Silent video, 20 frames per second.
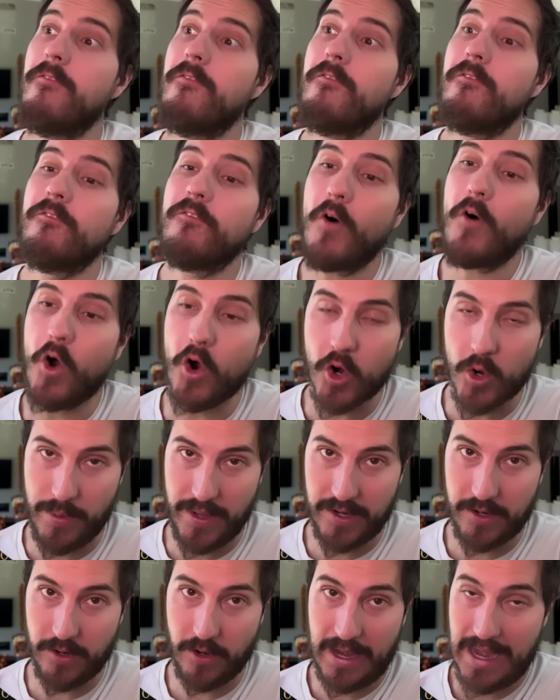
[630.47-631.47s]
far
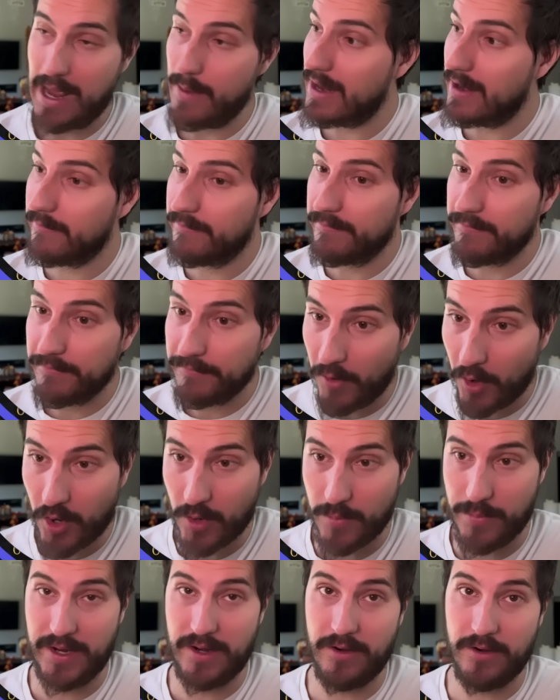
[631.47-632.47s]
bigger, and I mean
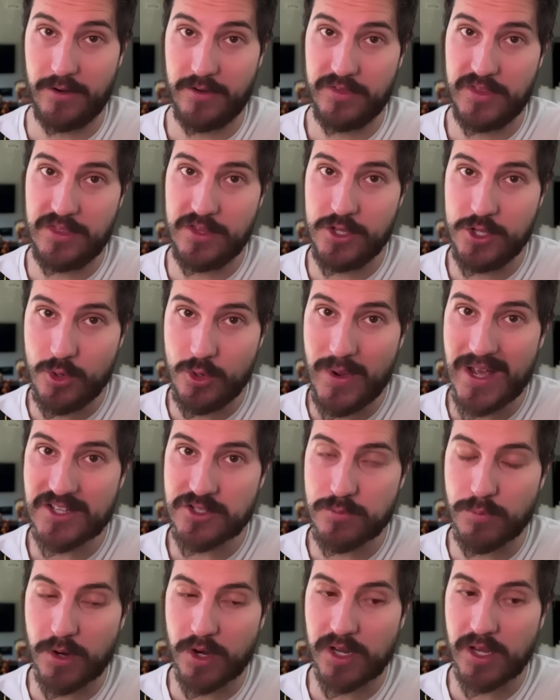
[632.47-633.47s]
far bigger than the
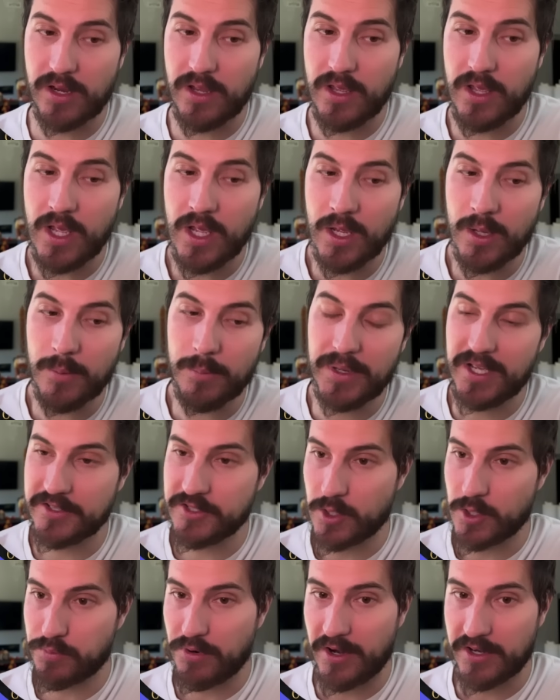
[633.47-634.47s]
US market,
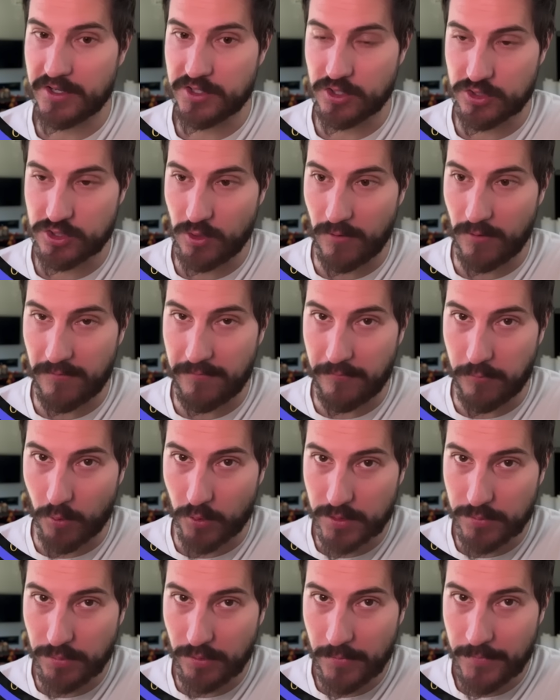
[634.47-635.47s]
because their products are so
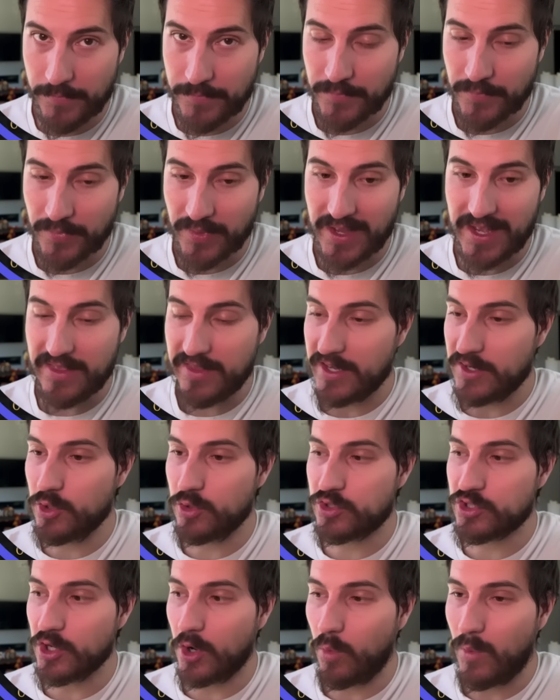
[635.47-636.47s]
affordable and they
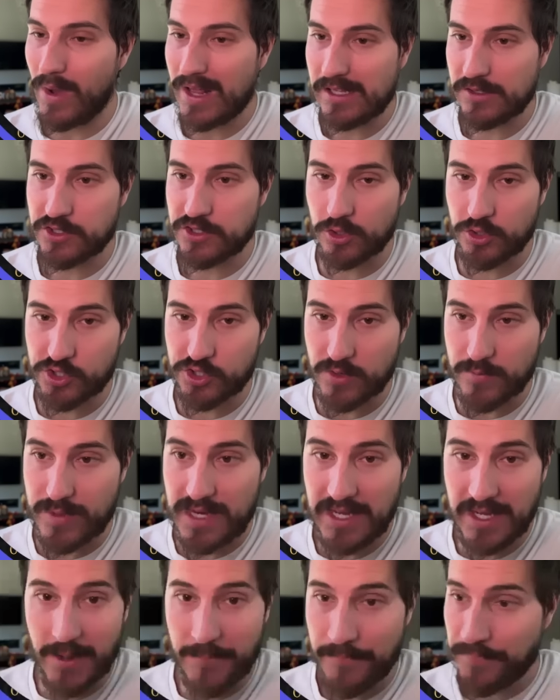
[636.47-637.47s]
do so well on social
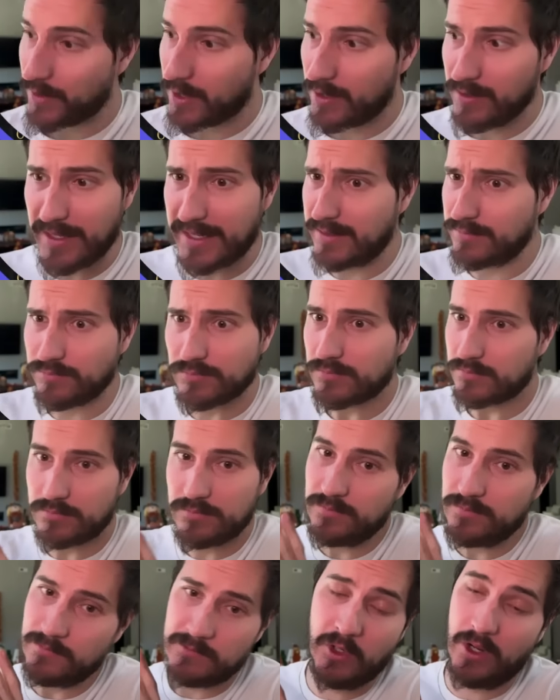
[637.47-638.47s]
media. Like,
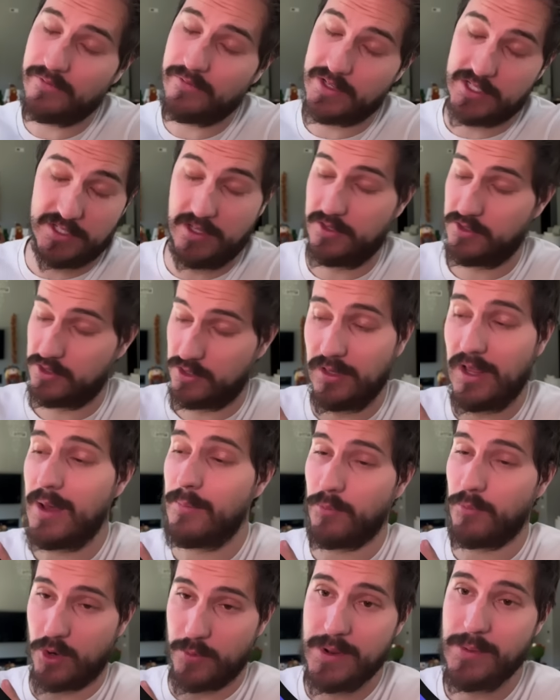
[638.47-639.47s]
and obviously there's a
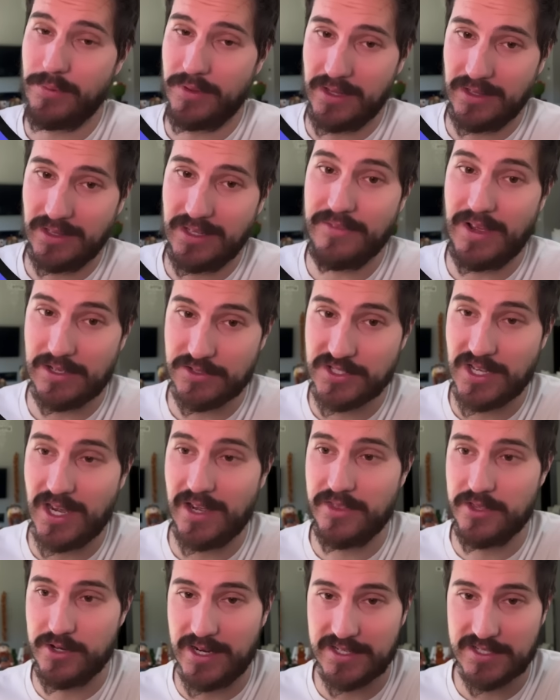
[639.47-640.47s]
lot more people that live
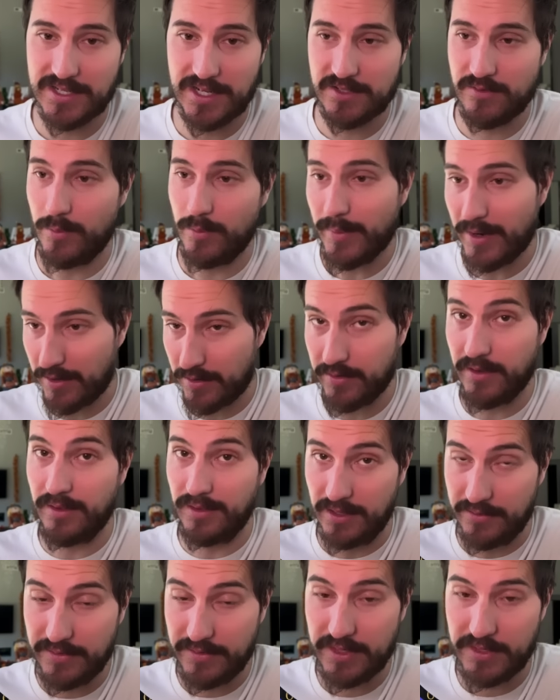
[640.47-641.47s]
outside the United States of America
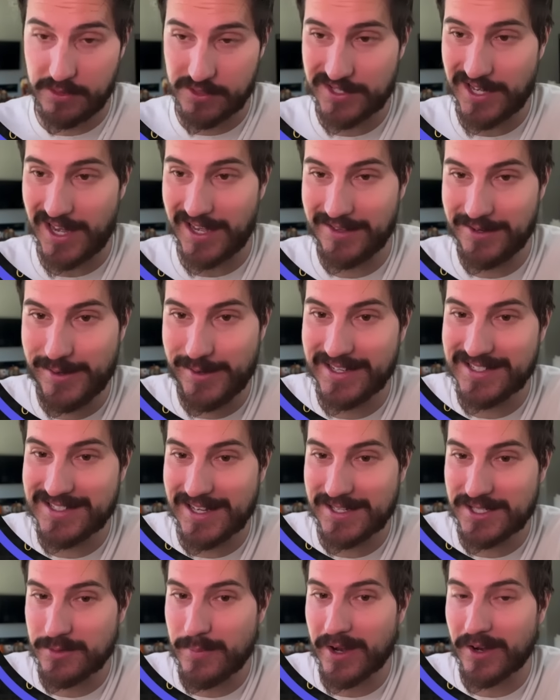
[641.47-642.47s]
than live inside the United
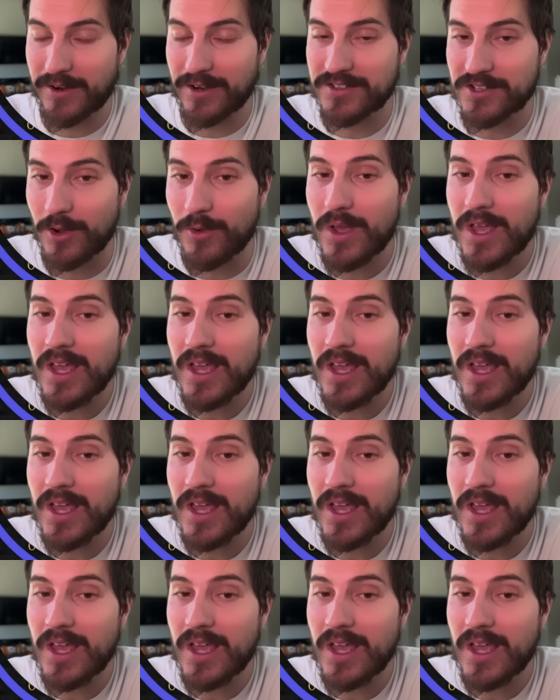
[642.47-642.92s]
States of America. So